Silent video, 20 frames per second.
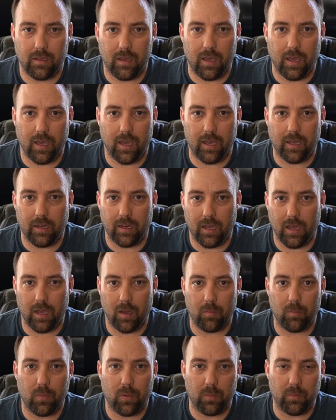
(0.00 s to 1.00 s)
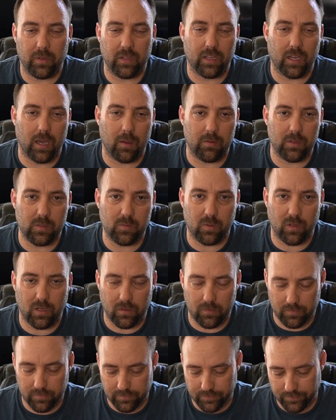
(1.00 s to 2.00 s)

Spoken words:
And put them in the comments below.